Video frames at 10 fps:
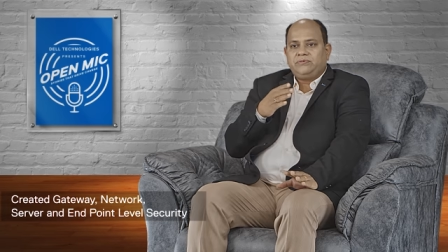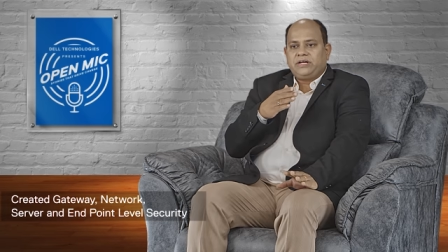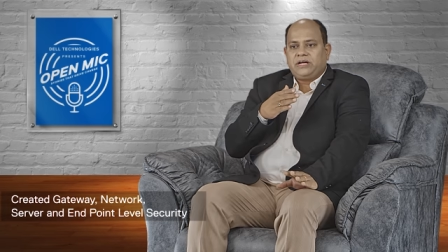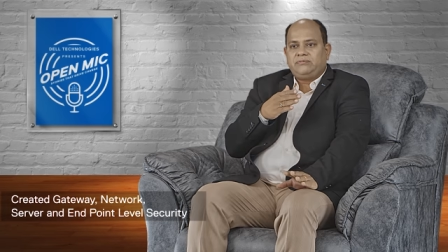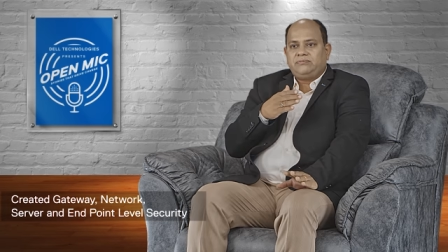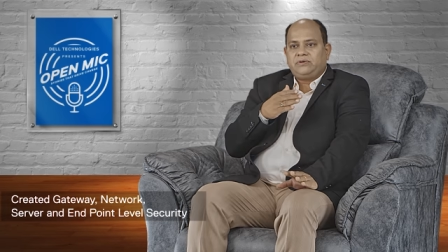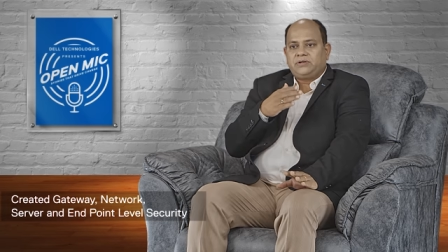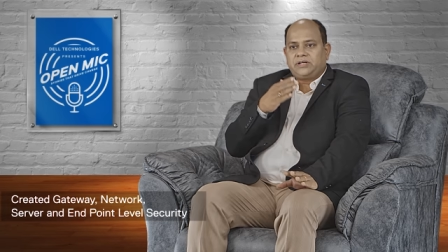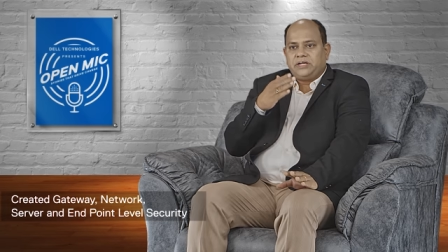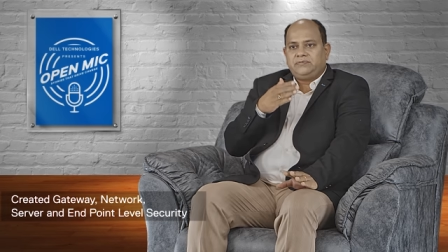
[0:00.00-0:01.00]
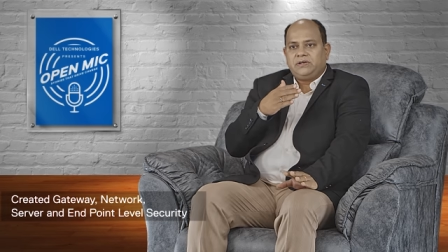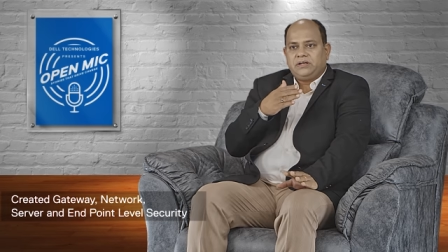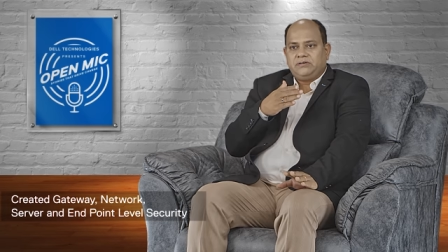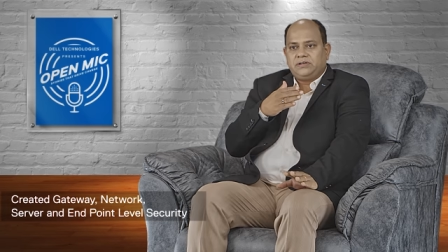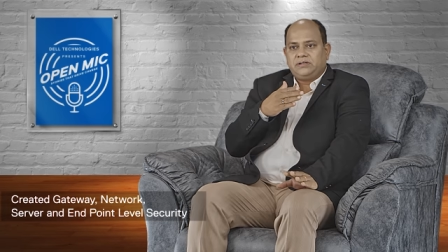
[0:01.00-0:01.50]
we have gateway
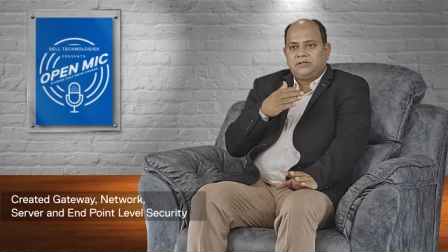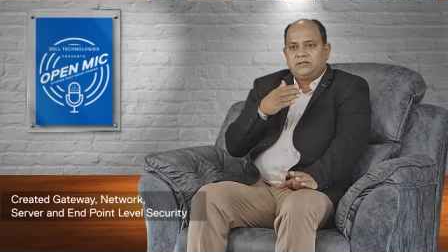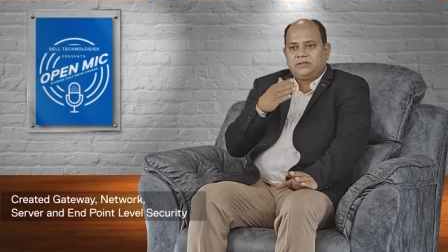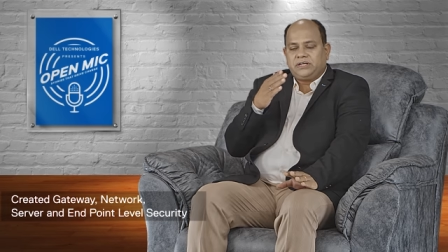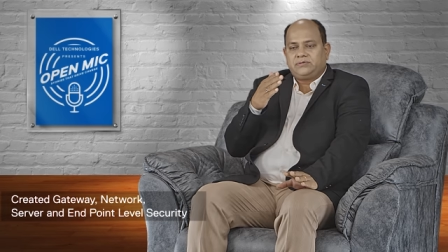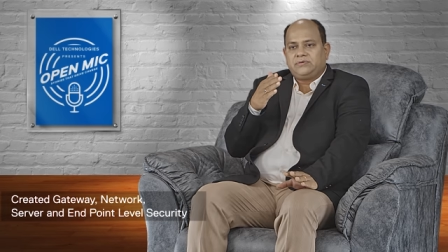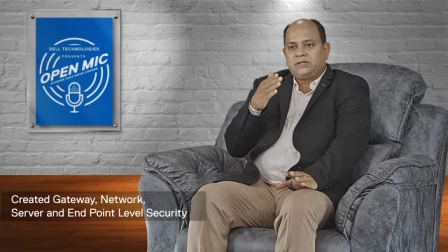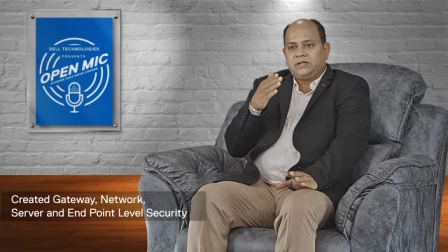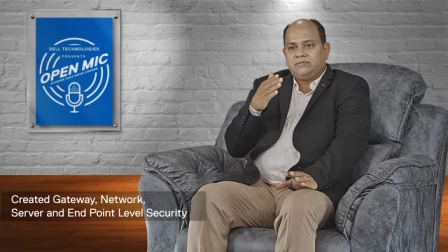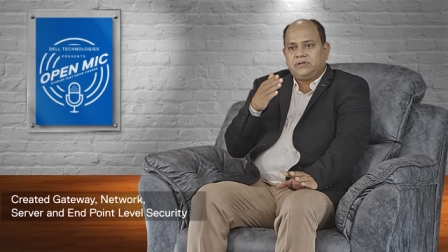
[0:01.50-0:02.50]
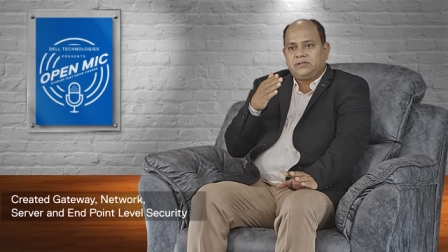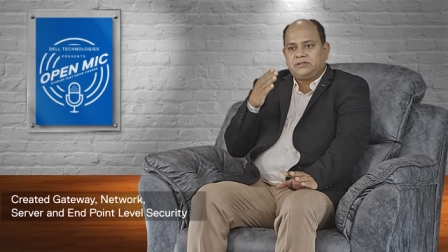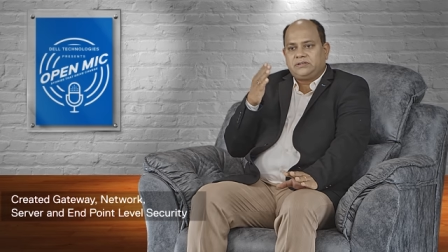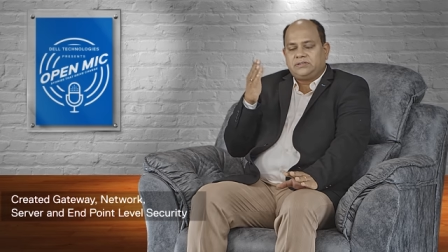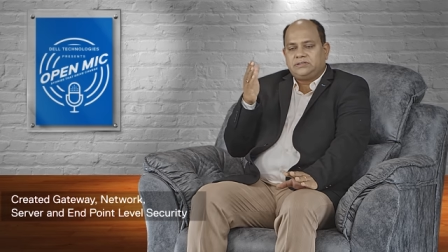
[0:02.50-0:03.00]
level network level
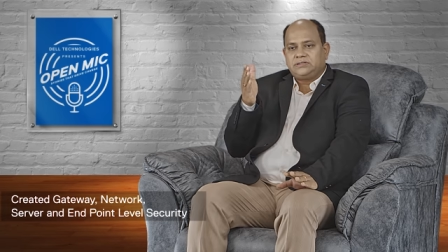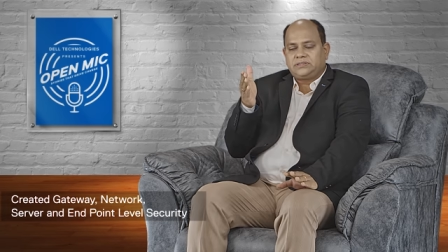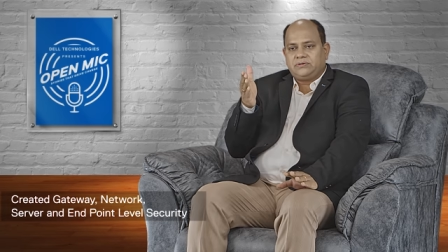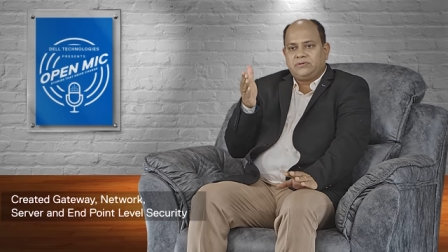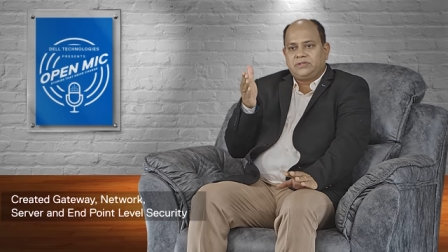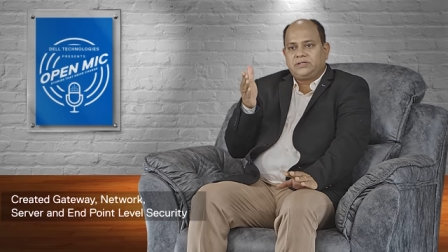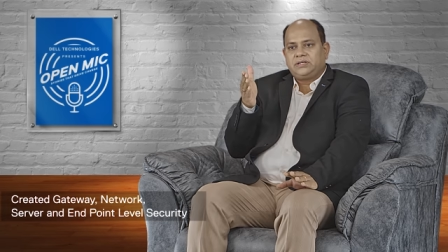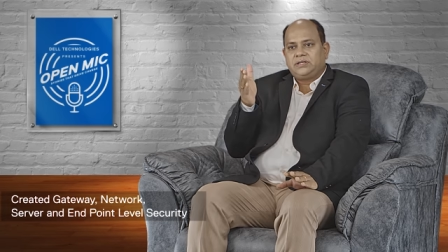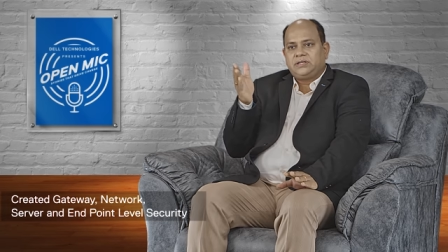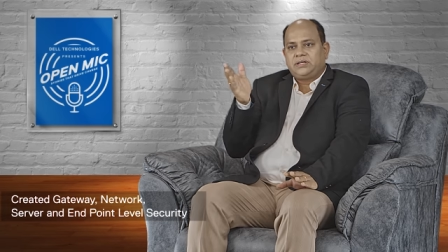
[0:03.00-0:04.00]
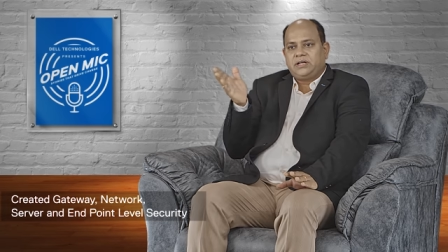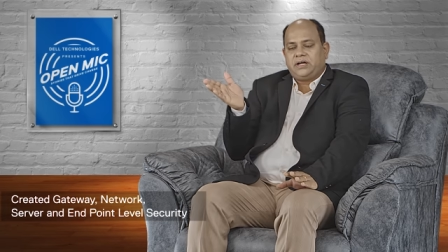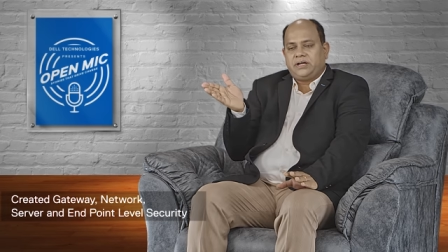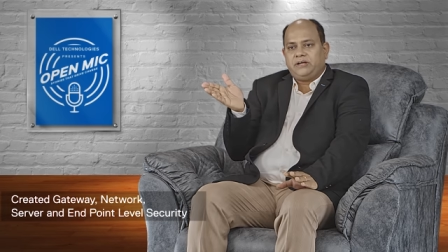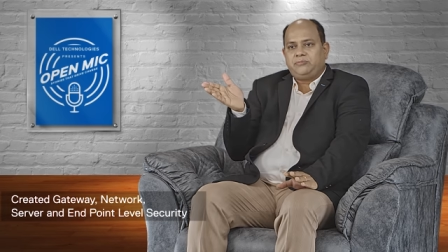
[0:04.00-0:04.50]
server
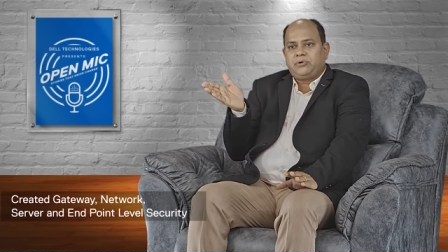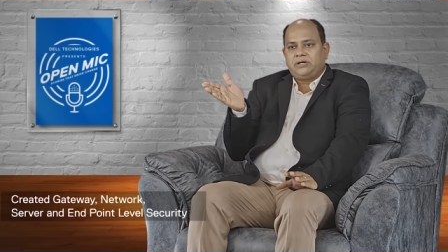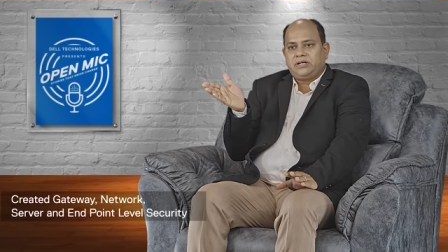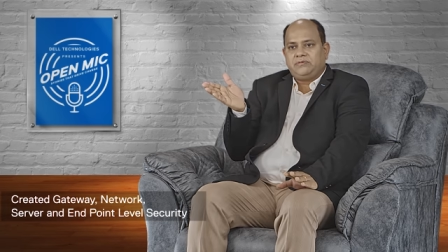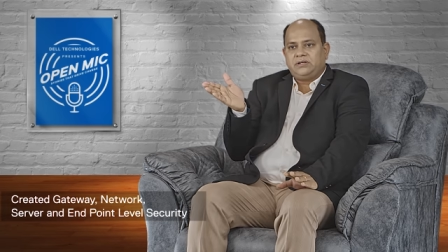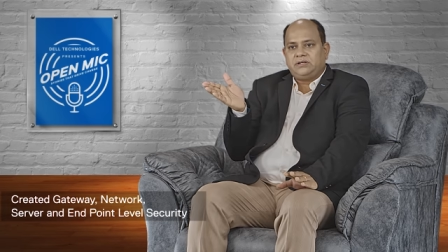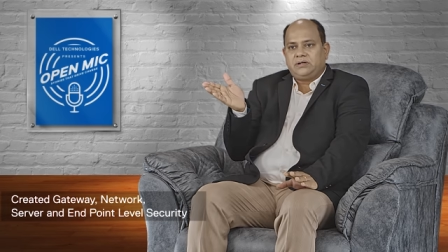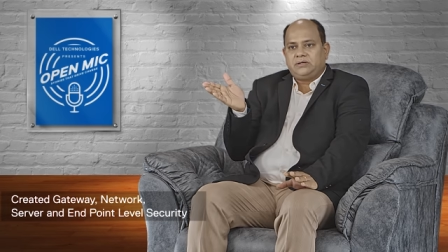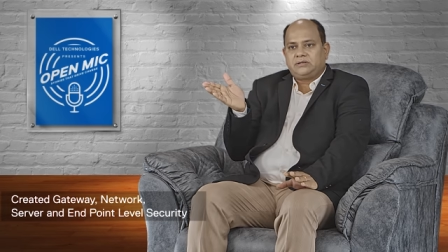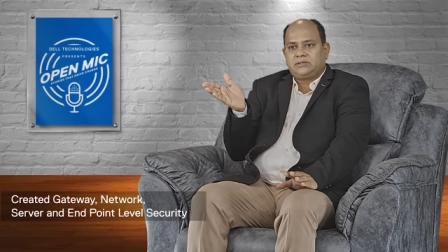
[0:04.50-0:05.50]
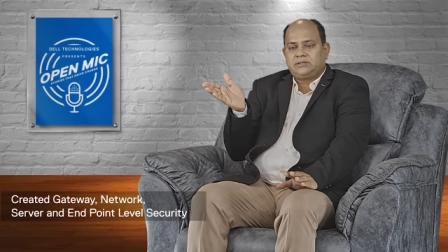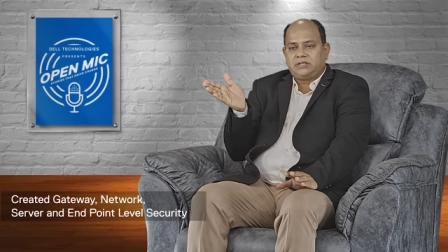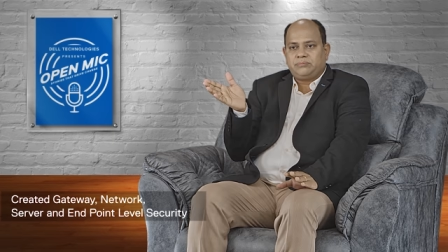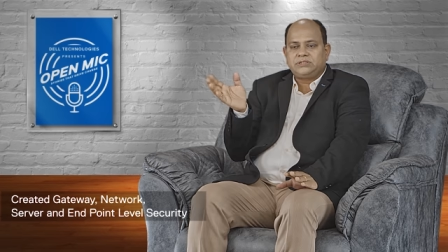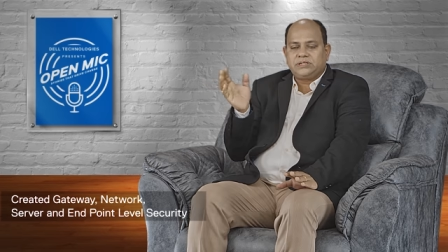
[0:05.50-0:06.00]
and endpoint level uh,
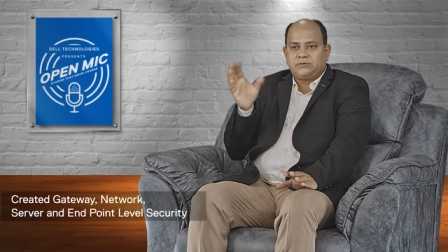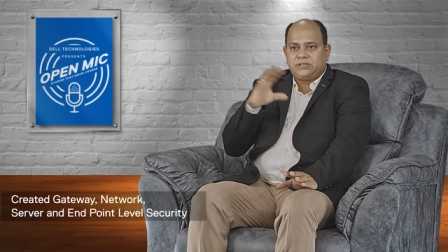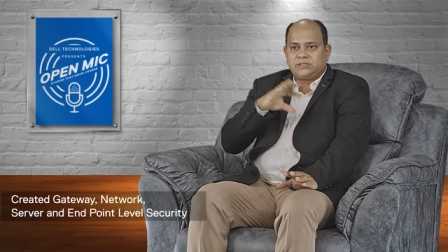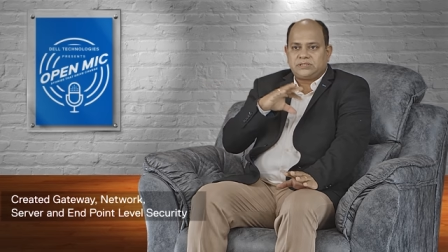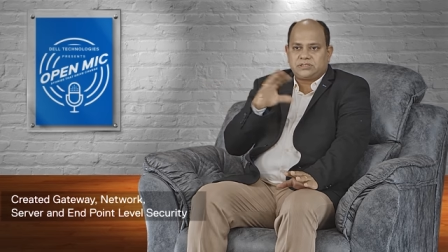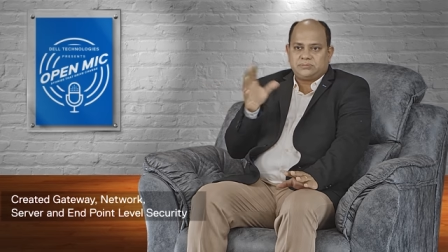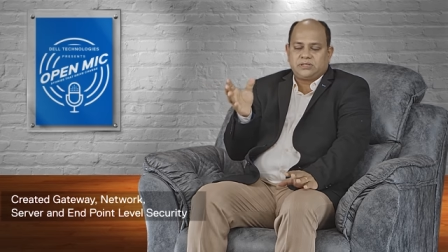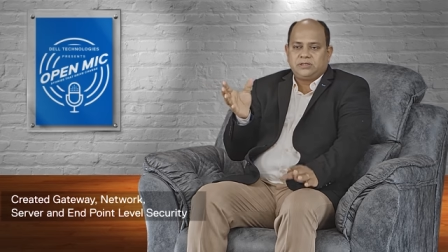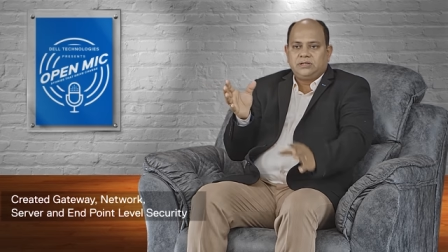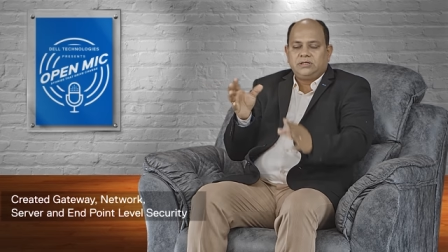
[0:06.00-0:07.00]
cybersecurity systems.